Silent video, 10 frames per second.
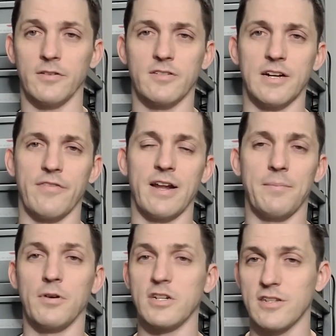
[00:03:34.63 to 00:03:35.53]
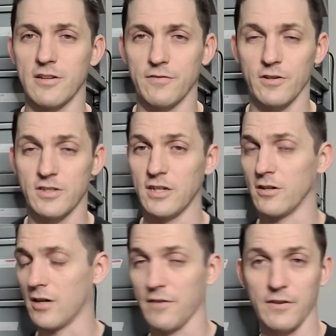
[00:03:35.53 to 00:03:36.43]
stuff that I purchased in the first year,
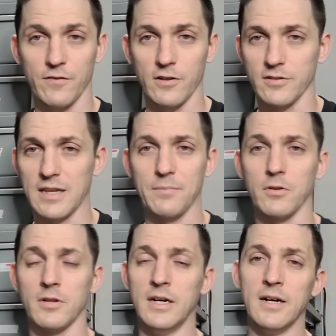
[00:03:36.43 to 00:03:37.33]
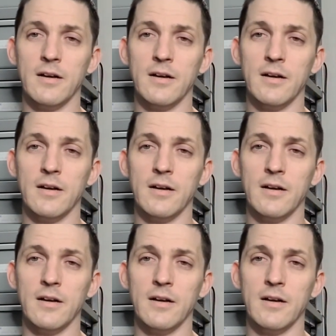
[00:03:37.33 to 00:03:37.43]
Toffee, for example,